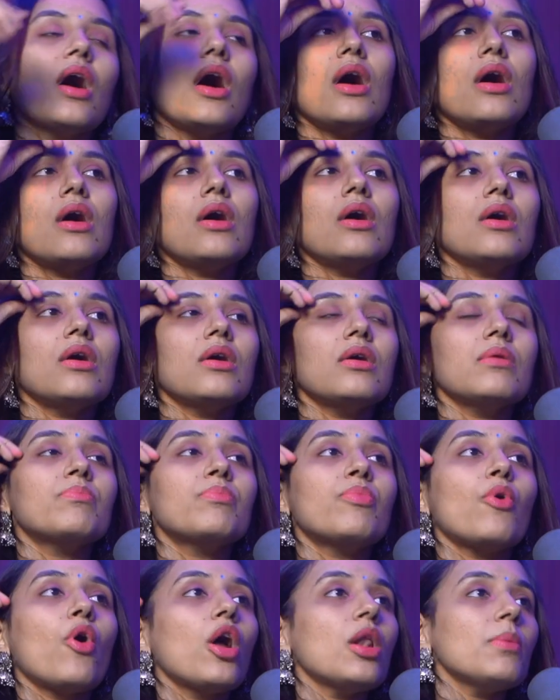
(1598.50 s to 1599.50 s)
A
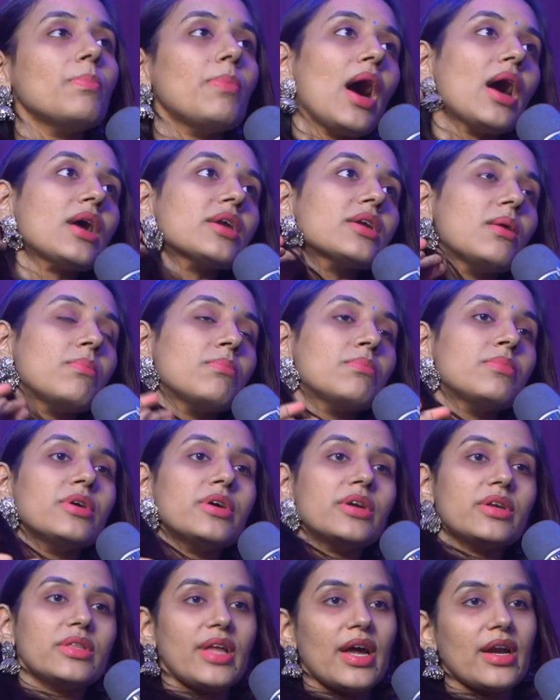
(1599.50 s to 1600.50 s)
ballpark
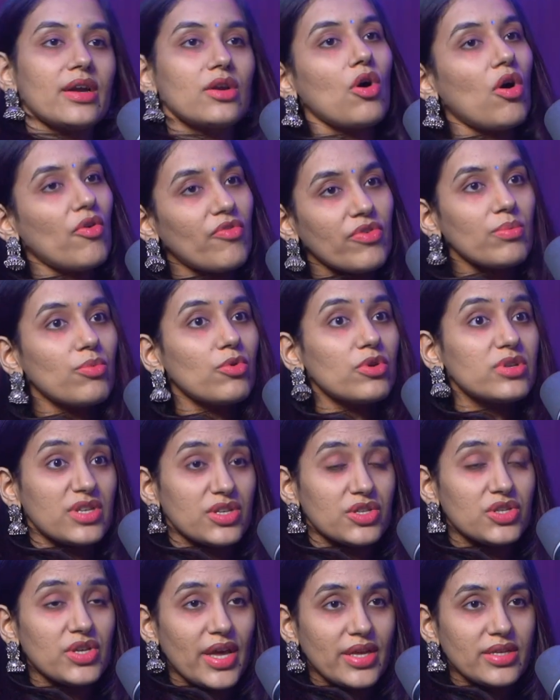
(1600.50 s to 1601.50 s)
number that Coffee Board
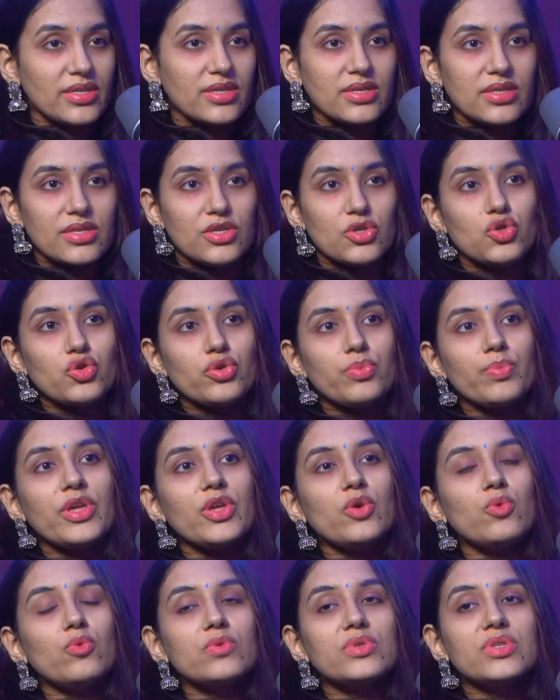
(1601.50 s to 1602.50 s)
suggests should be
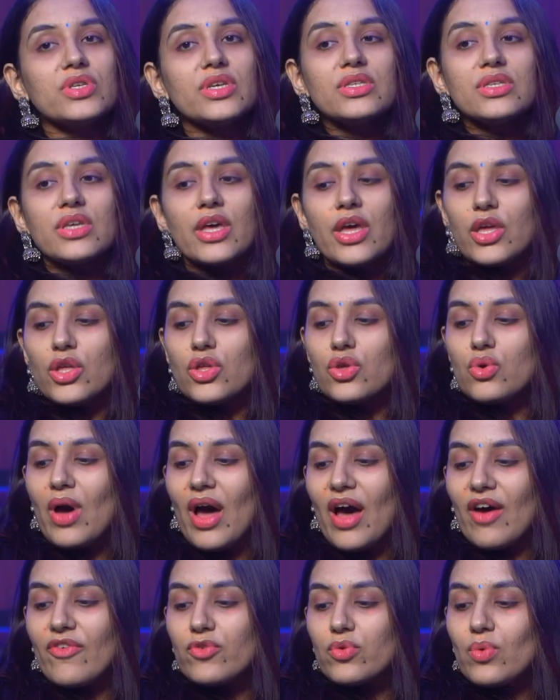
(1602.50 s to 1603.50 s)
used is you
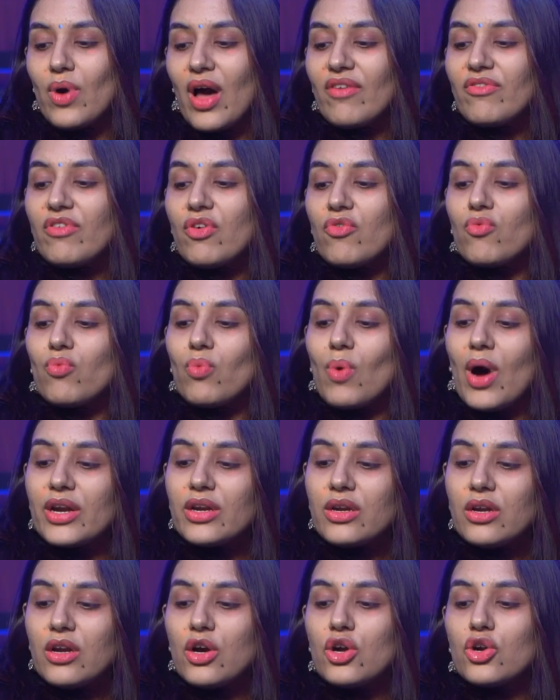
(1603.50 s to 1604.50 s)
have to have
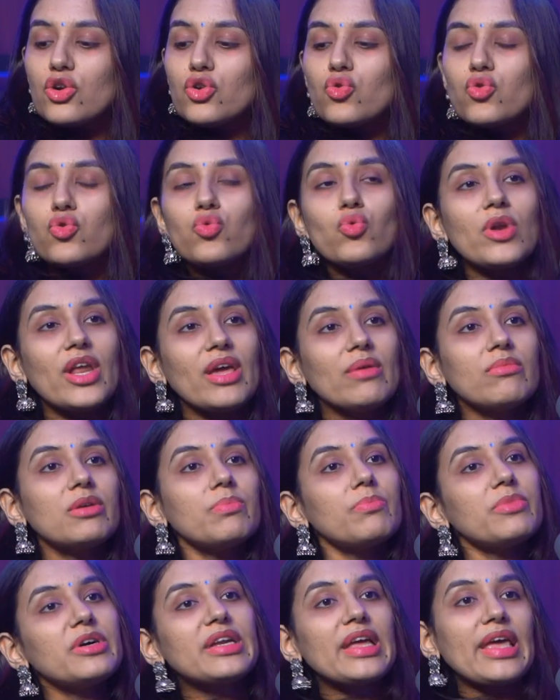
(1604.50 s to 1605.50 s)
1 to 2 labor
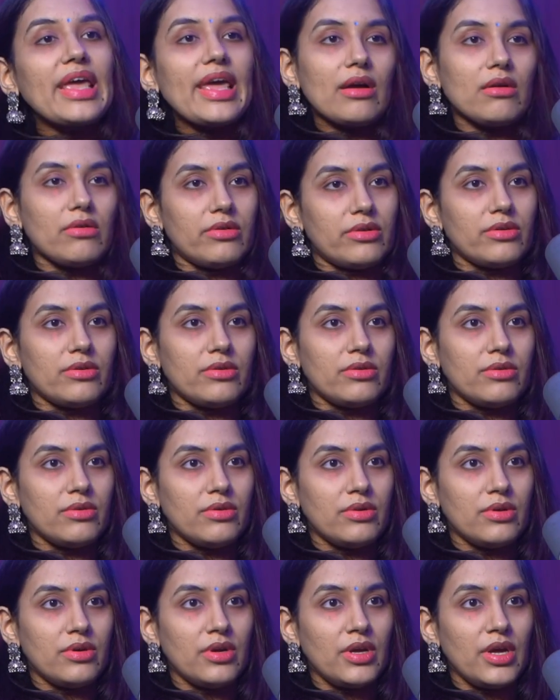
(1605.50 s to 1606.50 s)
per acre.
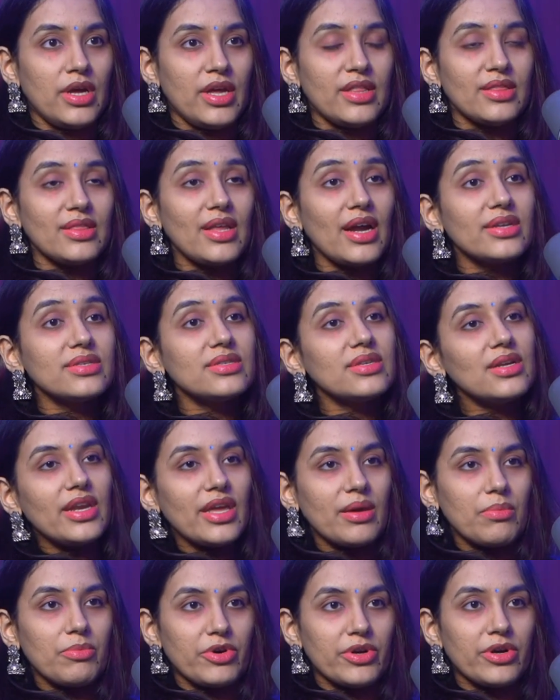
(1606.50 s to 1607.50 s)
That is the
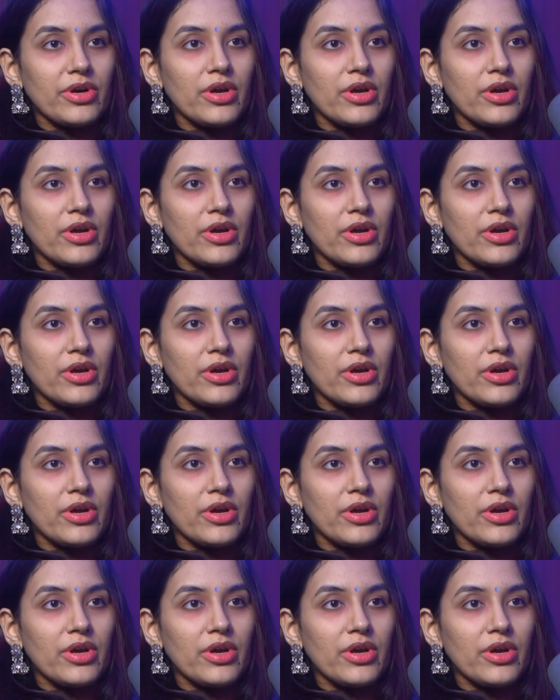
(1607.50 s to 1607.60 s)
labor.